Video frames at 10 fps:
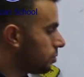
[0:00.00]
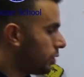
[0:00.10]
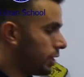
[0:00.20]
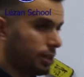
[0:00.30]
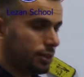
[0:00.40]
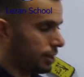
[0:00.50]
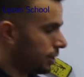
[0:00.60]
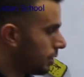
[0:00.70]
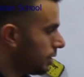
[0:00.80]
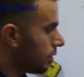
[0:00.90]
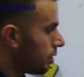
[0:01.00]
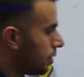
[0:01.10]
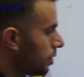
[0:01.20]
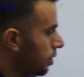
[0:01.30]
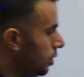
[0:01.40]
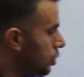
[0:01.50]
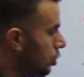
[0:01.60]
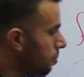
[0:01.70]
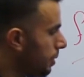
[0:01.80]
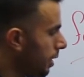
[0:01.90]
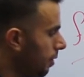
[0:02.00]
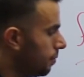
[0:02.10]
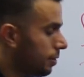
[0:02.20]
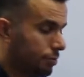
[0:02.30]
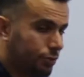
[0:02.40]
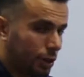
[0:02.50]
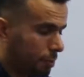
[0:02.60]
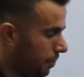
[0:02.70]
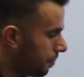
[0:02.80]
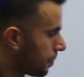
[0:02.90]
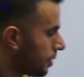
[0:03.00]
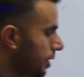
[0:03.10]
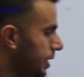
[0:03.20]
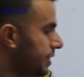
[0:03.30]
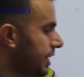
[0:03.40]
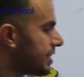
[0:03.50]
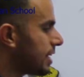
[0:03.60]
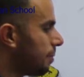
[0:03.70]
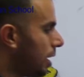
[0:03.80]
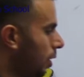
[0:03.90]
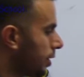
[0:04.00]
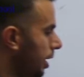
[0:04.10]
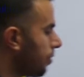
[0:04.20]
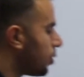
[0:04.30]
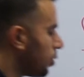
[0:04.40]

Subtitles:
or anything. It should be verb. In the exam, I'll give